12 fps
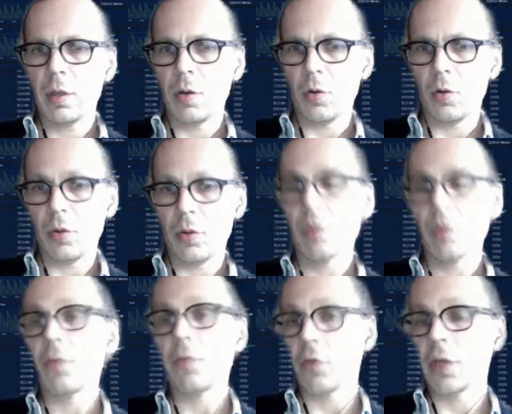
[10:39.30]
or
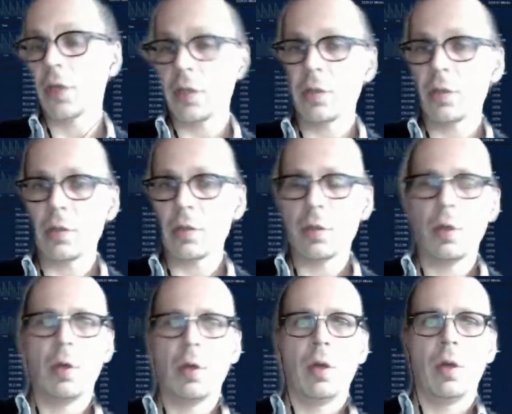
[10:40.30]
for the testers
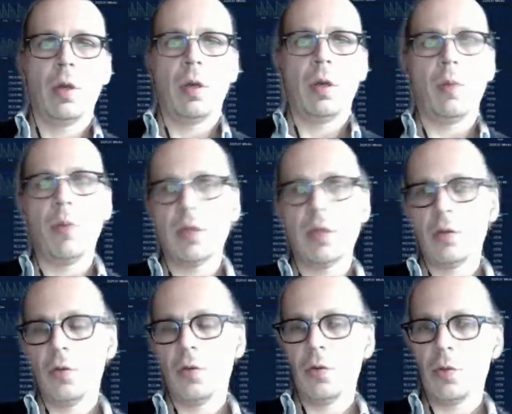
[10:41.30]
based on
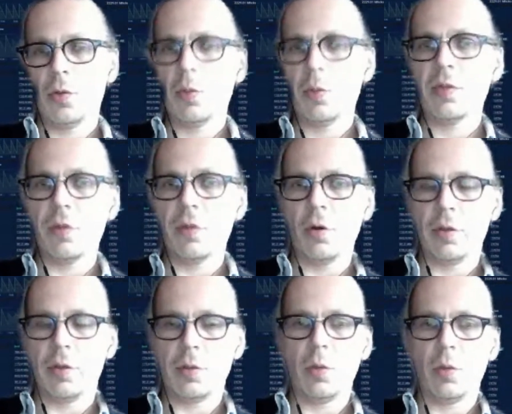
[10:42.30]
those specific
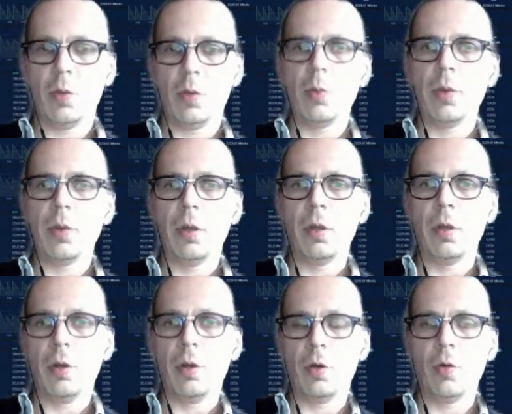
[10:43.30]
calls, when we will
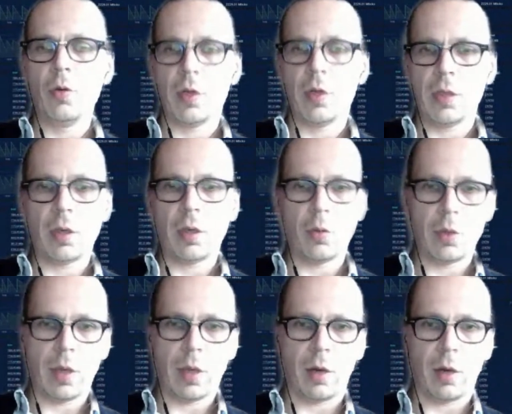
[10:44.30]
know exactly what
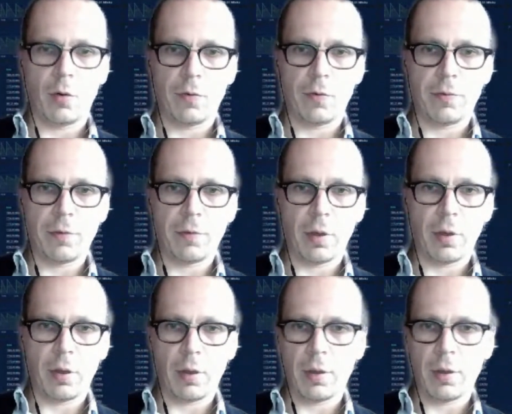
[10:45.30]
kind of
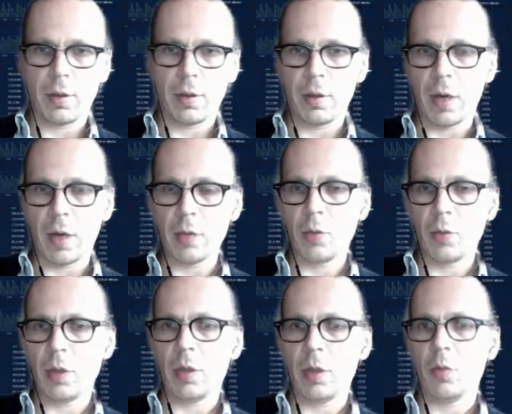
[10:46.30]

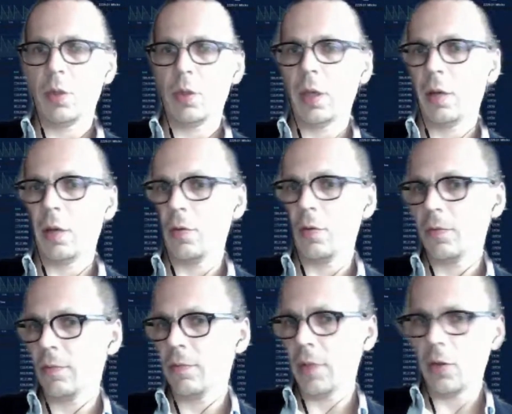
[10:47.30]
hardware and what kind of,
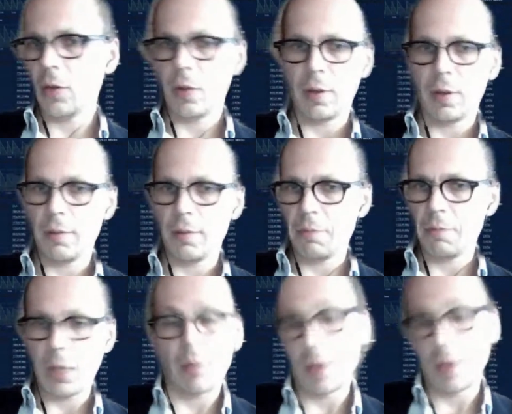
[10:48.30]
let's say,
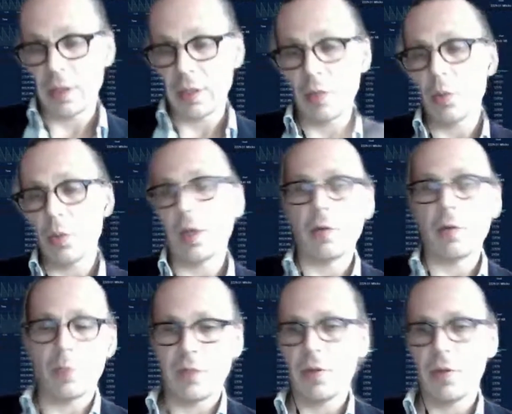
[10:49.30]
exactly what kind of
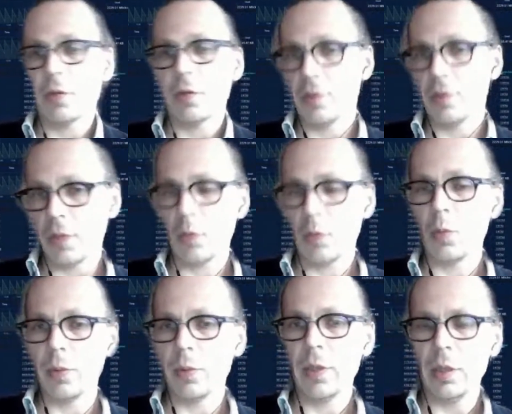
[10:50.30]
specification of hardware we
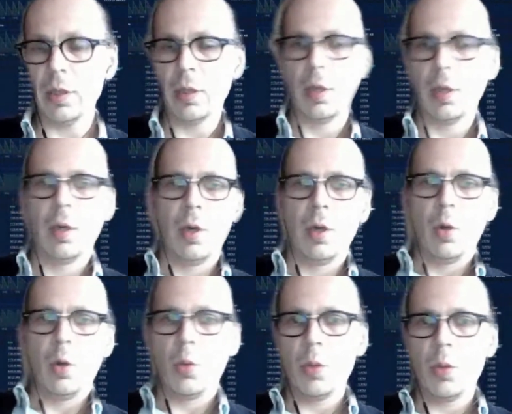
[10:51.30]
will need.
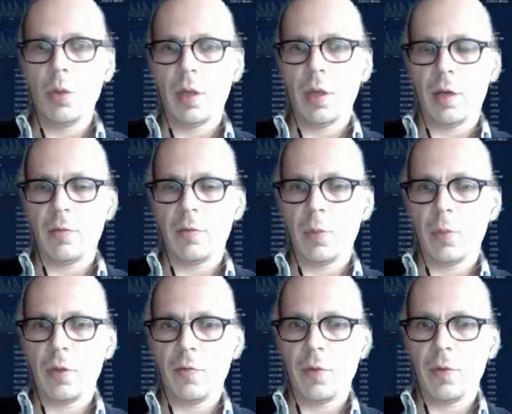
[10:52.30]
We will have
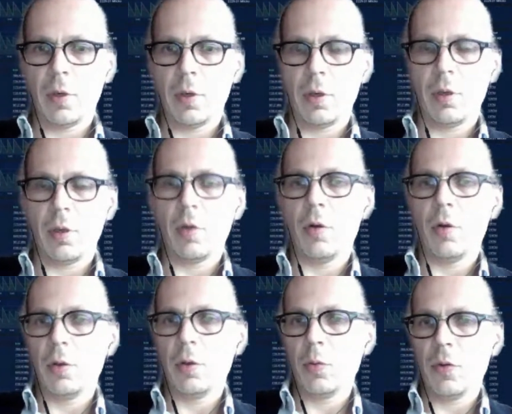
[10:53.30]
specific
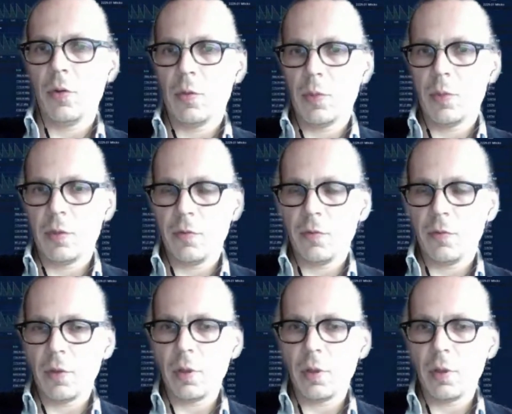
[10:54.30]
calls with a specific